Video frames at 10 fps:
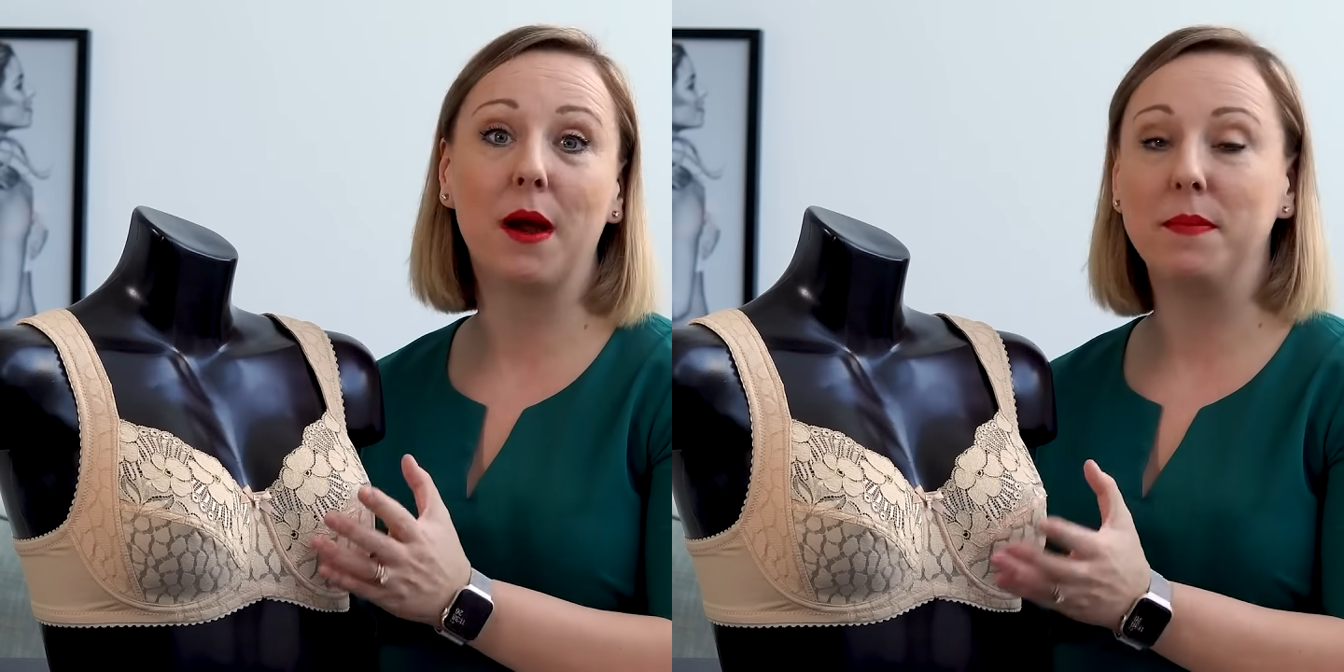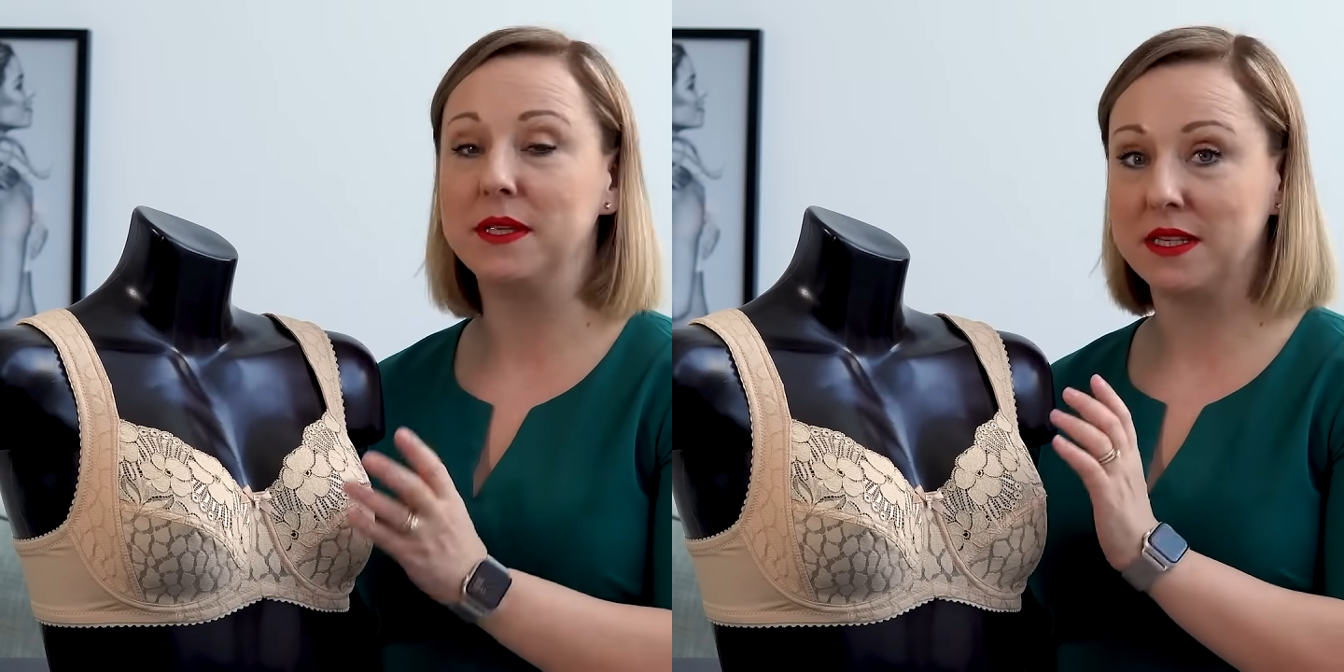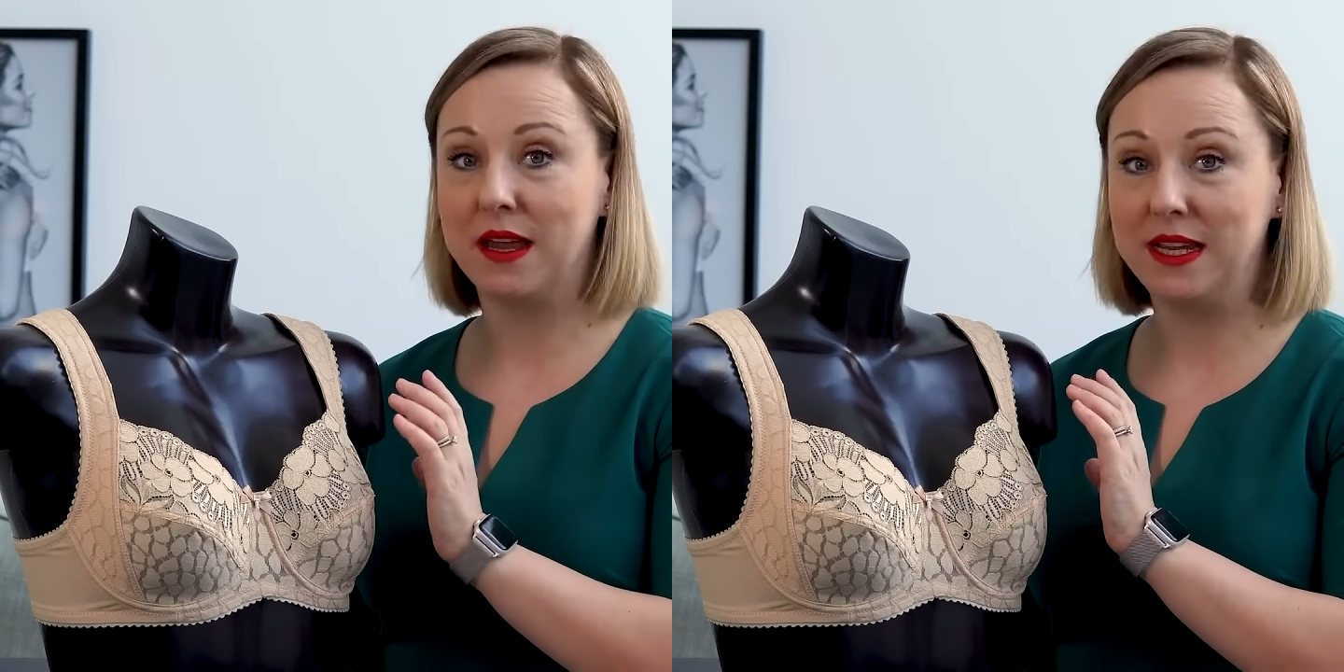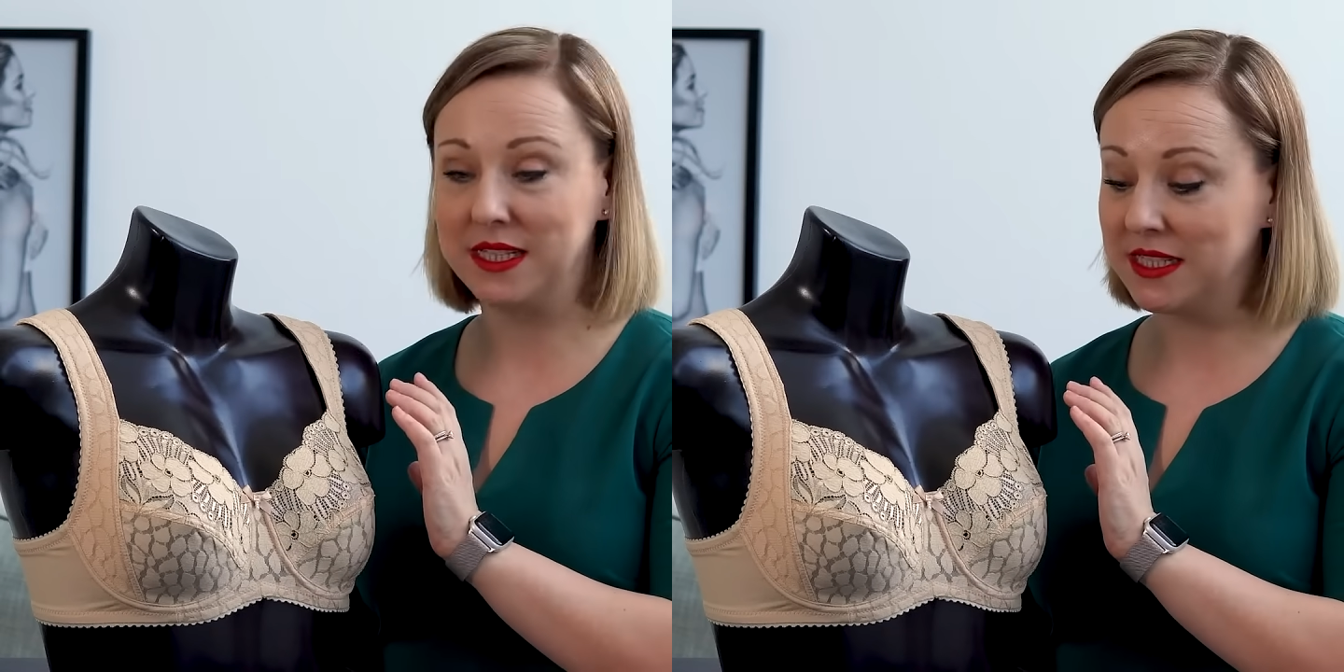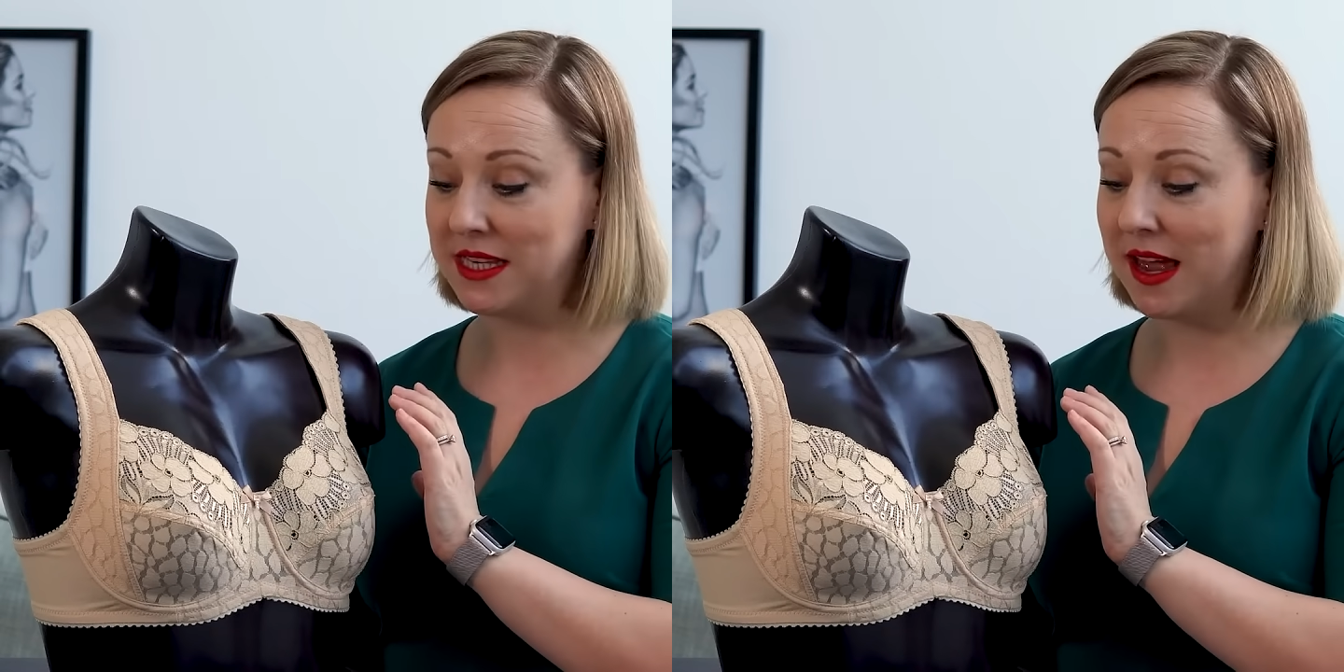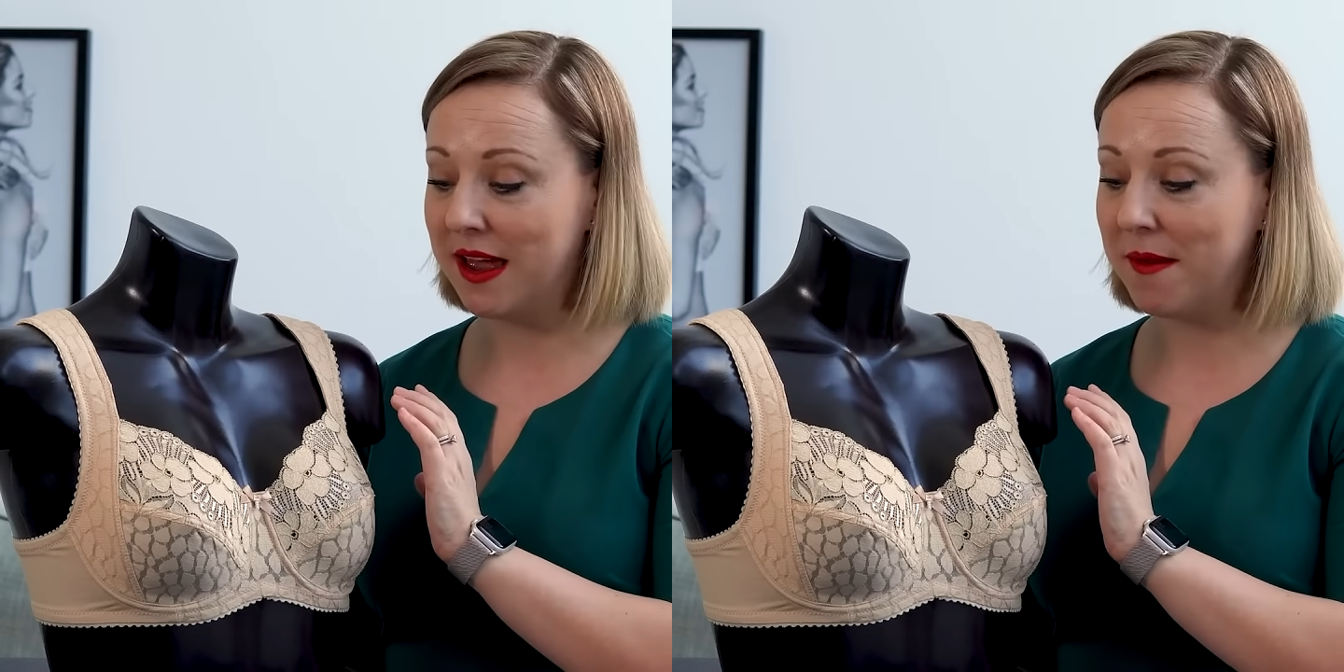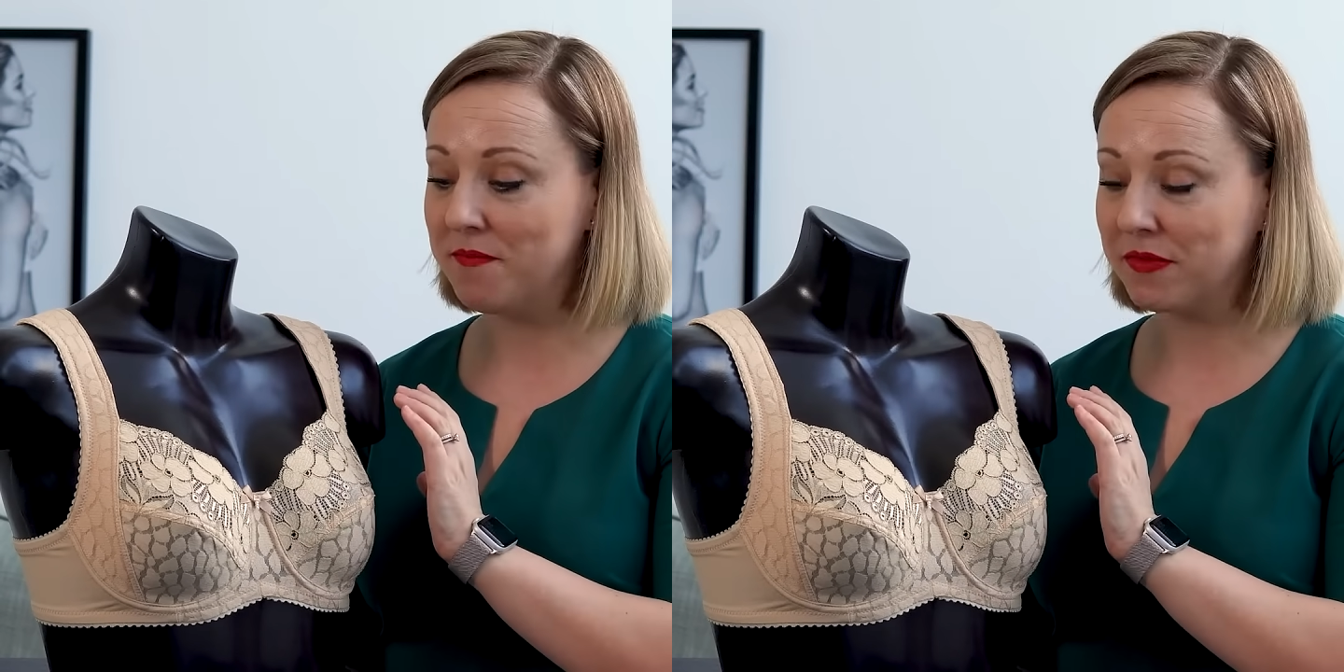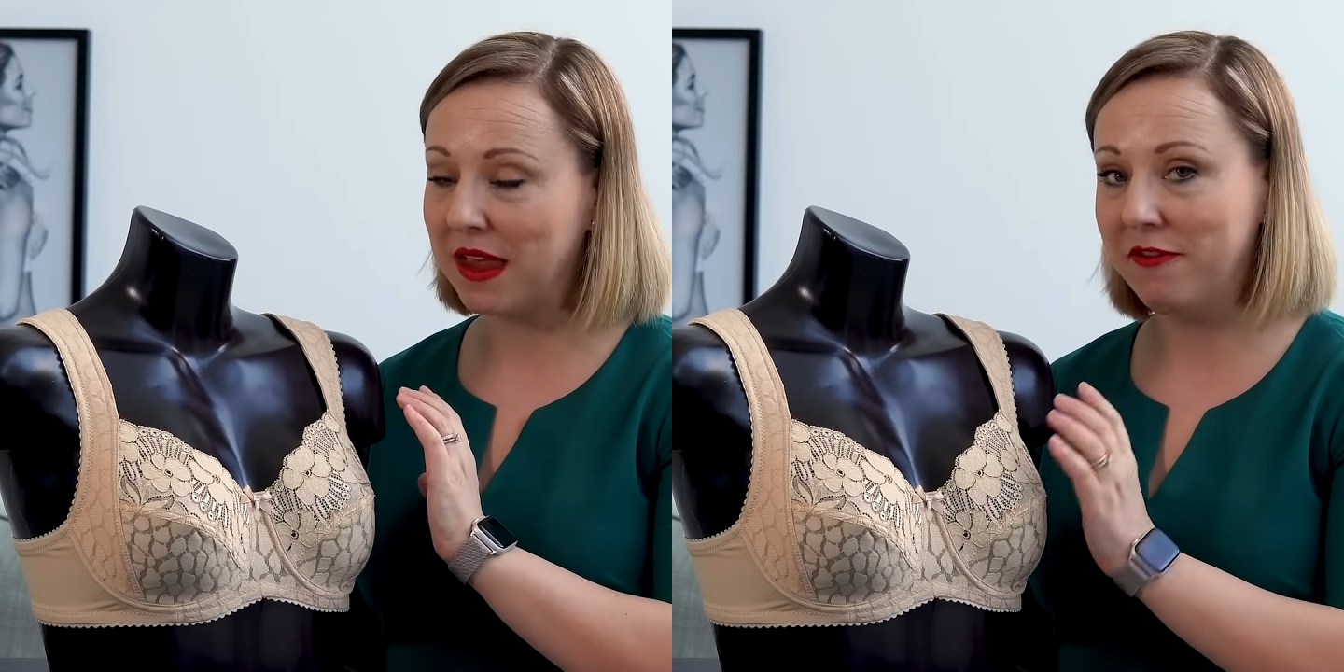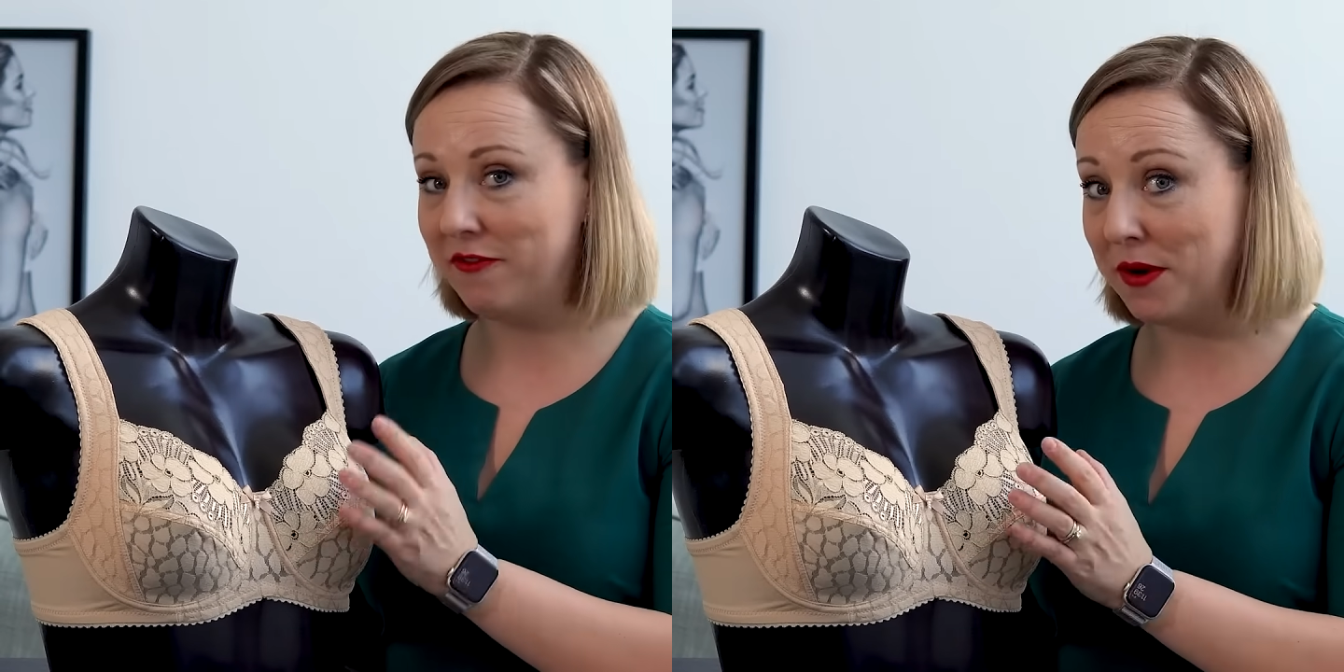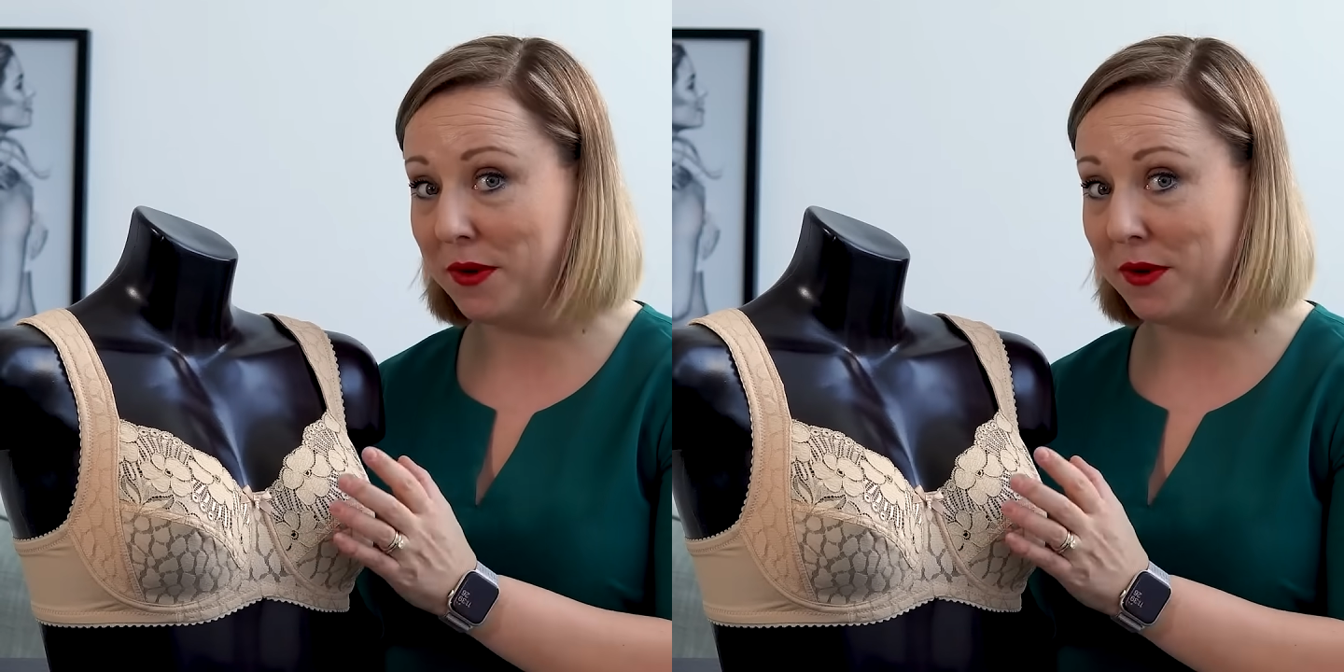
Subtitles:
is very